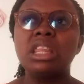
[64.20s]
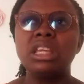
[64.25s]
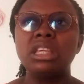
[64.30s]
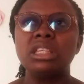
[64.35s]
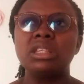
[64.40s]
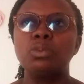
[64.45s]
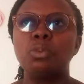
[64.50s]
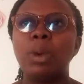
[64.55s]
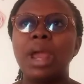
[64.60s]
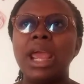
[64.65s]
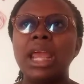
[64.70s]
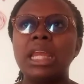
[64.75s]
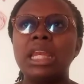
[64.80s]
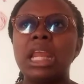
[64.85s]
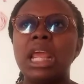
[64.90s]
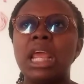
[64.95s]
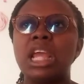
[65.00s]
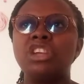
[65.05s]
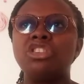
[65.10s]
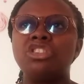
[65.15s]
things
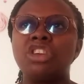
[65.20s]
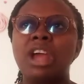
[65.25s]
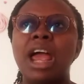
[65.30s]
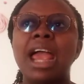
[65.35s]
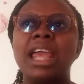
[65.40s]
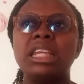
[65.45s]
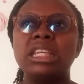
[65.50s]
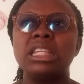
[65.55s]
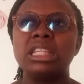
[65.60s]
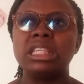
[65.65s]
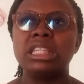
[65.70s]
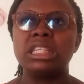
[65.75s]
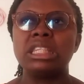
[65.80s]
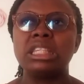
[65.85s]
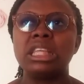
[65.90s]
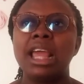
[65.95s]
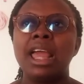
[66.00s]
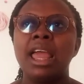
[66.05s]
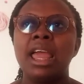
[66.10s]
when a child is